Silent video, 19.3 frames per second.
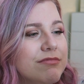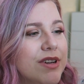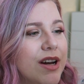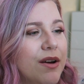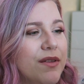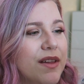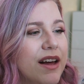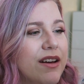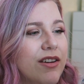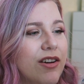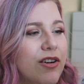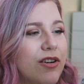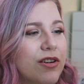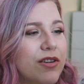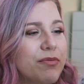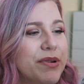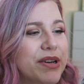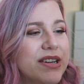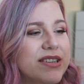go that
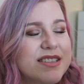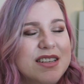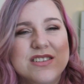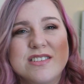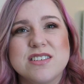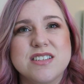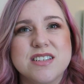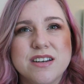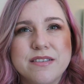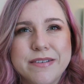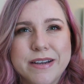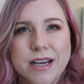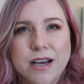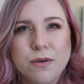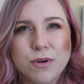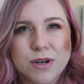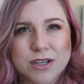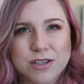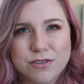long because I just love it.
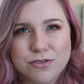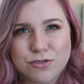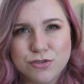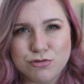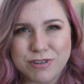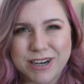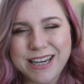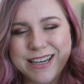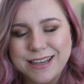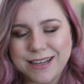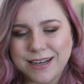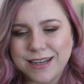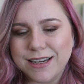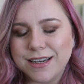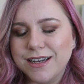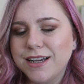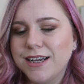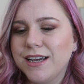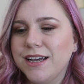I want to drink in
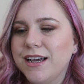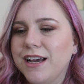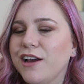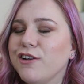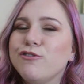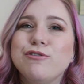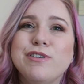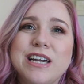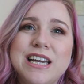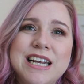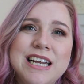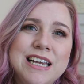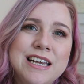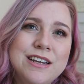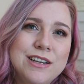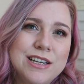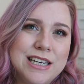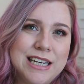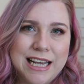it. I
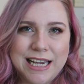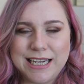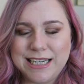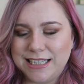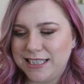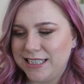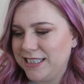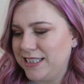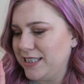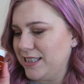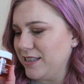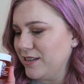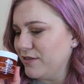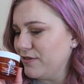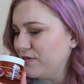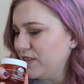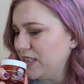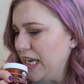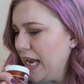really like this
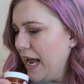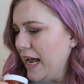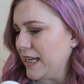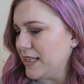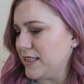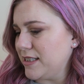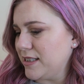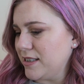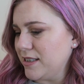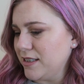stuff. Yes.